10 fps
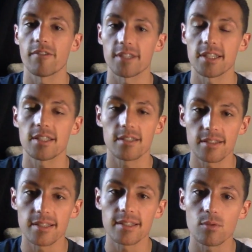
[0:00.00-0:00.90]
Does
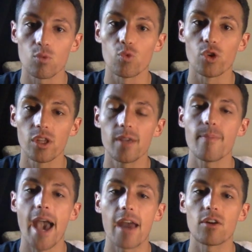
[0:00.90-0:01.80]
this really
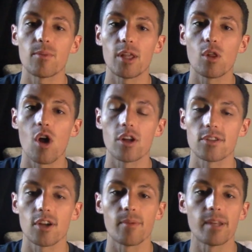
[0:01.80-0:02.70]
matter to me long term?